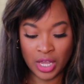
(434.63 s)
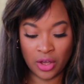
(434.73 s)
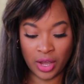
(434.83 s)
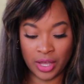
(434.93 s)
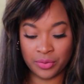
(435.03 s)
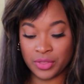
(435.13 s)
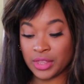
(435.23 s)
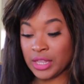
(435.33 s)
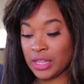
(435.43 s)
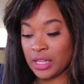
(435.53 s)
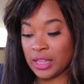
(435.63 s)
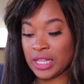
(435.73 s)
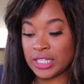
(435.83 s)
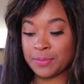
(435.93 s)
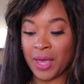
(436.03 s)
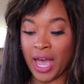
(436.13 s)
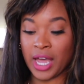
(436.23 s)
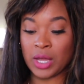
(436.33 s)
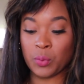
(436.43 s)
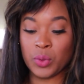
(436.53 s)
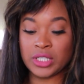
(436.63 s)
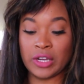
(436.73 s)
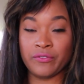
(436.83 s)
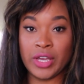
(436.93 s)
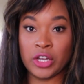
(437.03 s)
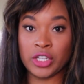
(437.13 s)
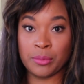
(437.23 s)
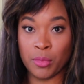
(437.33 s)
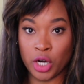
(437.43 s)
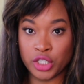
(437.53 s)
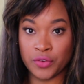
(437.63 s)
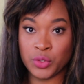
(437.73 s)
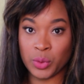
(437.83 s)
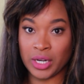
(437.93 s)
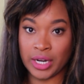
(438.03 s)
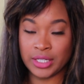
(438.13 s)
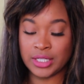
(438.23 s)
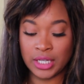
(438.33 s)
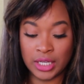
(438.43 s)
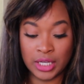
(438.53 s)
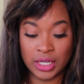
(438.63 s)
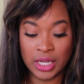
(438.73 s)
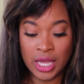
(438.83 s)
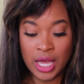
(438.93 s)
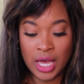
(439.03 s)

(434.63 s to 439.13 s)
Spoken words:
Okay, this bag was unveiled in March of 2019,